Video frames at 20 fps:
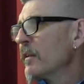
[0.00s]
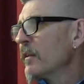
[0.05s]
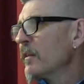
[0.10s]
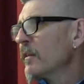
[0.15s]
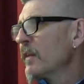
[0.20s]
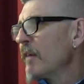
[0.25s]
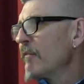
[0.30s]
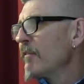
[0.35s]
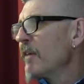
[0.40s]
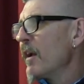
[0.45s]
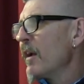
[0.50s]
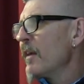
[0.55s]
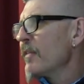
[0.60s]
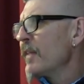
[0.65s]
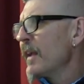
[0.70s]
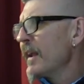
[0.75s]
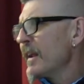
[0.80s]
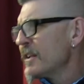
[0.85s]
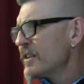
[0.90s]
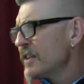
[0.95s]

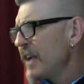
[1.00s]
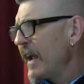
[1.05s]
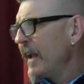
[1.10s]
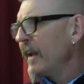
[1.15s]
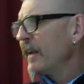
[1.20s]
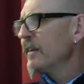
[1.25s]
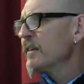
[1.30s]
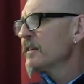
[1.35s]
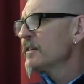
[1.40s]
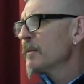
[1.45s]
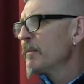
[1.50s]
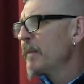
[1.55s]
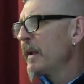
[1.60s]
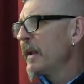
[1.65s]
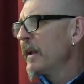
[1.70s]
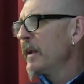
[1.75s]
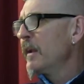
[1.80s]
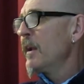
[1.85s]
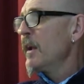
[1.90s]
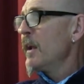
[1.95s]
they tend to
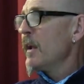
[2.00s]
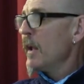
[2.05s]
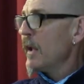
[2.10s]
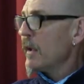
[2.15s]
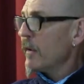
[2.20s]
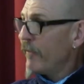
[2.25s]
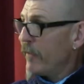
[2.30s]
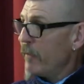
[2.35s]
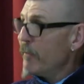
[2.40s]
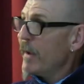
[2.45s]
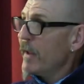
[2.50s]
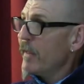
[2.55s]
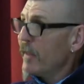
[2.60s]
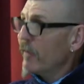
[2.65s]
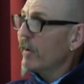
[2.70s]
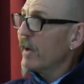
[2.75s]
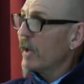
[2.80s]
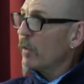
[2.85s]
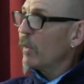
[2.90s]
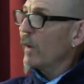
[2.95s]
be. For me,
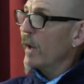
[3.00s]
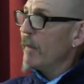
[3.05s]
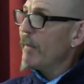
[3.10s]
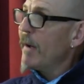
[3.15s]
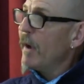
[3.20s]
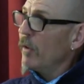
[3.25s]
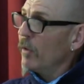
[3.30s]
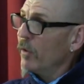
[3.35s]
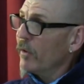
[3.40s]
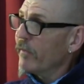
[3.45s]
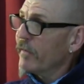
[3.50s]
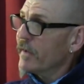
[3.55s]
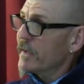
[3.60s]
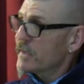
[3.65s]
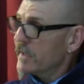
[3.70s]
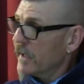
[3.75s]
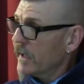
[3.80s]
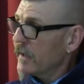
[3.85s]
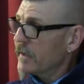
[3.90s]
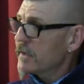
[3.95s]
they're equally about all of
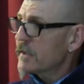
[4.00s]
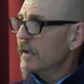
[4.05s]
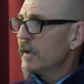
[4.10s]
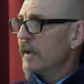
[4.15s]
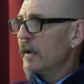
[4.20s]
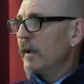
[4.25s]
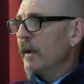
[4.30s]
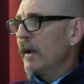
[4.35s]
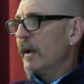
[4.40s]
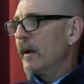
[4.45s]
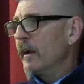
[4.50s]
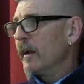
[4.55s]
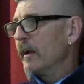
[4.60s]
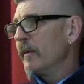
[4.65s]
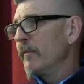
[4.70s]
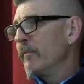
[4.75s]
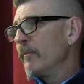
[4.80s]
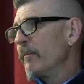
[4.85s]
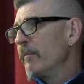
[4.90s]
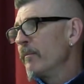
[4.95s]
these things.
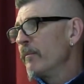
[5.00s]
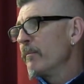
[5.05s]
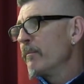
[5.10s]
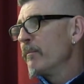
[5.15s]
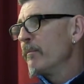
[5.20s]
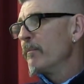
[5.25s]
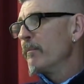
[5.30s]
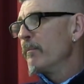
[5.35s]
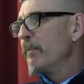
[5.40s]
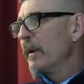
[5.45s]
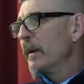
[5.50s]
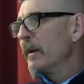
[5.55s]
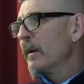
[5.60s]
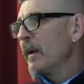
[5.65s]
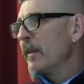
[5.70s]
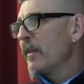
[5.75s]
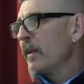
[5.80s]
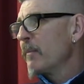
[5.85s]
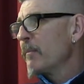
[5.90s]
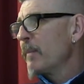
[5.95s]
But
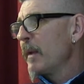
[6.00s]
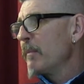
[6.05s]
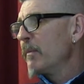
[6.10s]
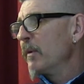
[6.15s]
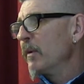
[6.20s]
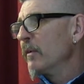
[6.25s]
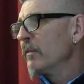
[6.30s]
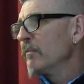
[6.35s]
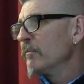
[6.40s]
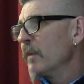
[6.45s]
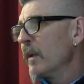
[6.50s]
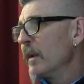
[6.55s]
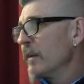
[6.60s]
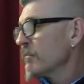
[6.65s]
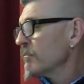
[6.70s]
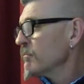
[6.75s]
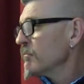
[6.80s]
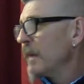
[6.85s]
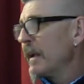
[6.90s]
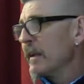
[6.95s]
I think people, like,
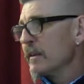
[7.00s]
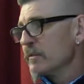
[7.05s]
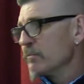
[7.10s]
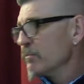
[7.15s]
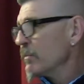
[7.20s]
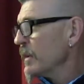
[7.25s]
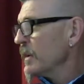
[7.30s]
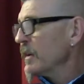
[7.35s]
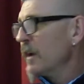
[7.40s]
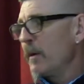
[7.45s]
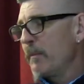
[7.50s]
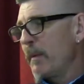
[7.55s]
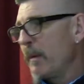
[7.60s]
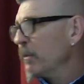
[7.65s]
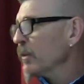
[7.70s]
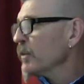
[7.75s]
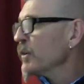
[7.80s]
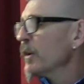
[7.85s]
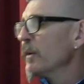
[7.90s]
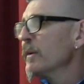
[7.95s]
as we know
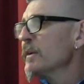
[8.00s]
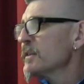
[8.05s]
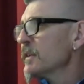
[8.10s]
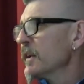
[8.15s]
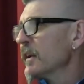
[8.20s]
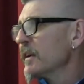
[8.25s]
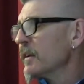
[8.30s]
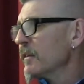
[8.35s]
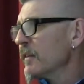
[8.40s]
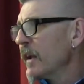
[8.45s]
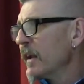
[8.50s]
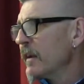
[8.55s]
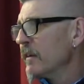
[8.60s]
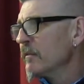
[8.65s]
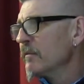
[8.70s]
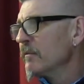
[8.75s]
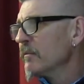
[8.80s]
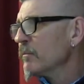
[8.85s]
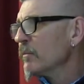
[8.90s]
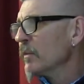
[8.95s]
people do, is
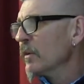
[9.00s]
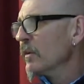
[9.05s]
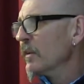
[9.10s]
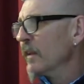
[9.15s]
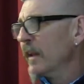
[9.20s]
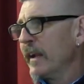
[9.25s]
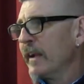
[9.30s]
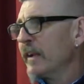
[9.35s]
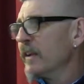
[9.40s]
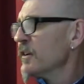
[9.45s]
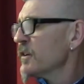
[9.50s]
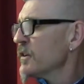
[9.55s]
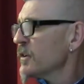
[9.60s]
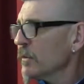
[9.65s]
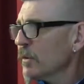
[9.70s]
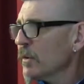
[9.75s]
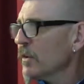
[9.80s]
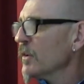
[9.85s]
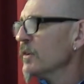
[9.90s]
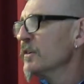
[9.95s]
they will lean
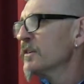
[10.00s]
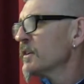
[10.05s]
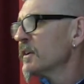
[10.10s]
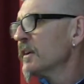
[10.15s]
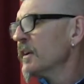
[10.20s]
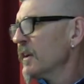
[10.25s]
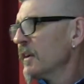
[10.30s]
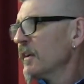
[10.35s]
towards